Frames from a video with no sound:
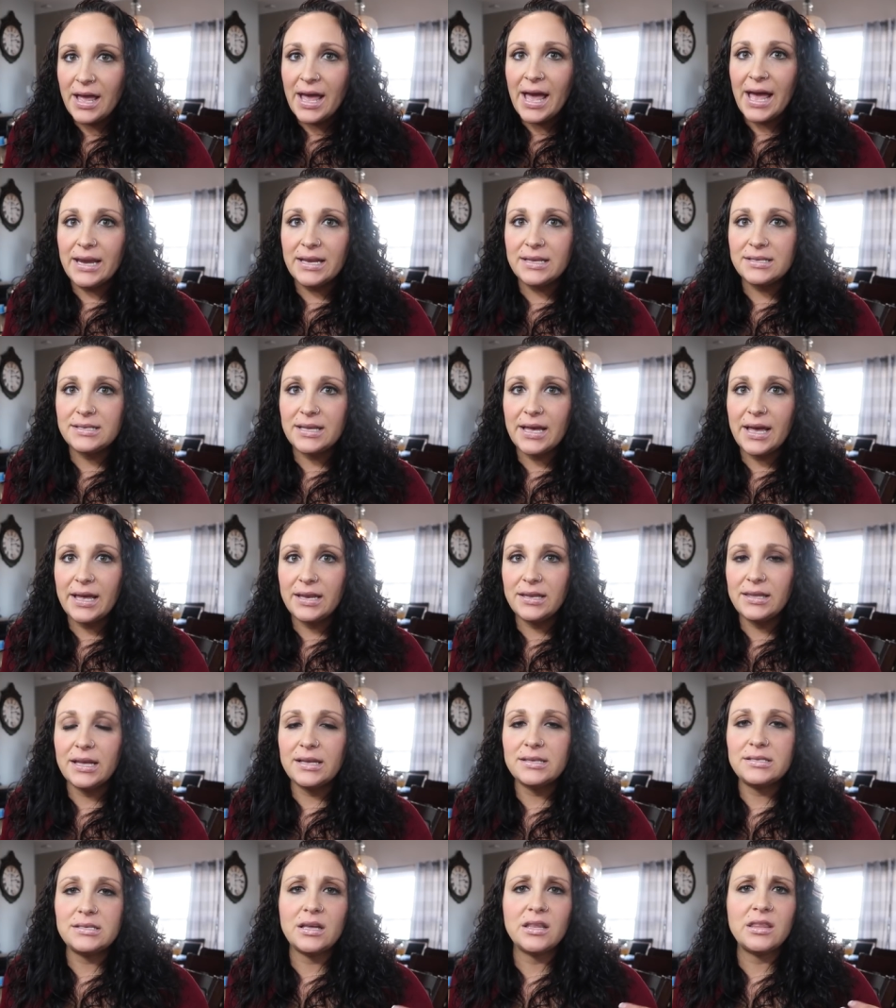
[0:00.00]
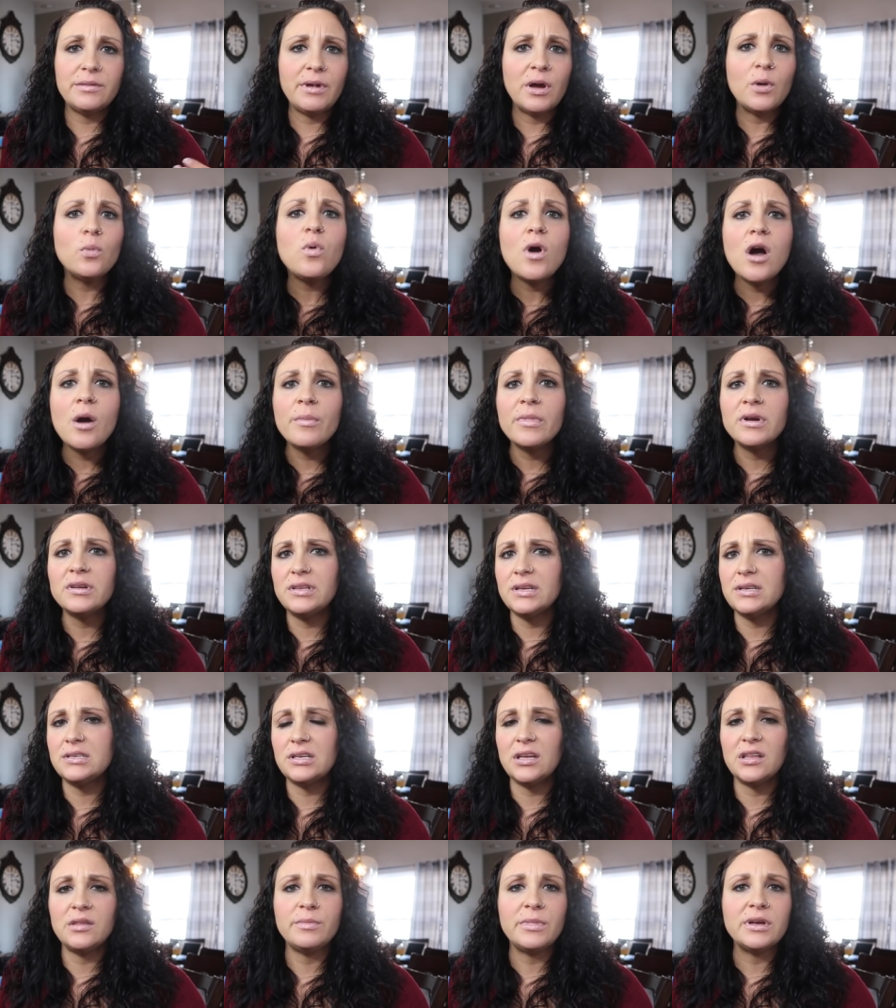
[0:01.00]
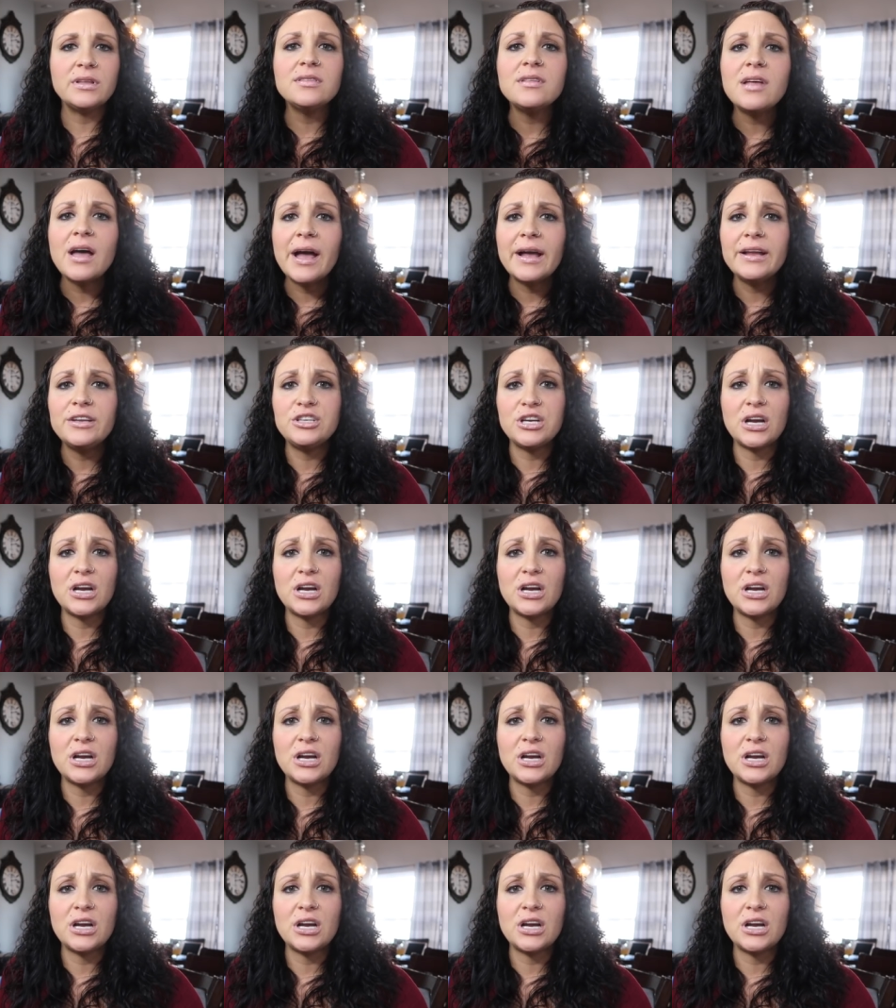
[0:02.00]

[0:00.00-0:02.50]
and he said they sell them at Walmart, they sell them online,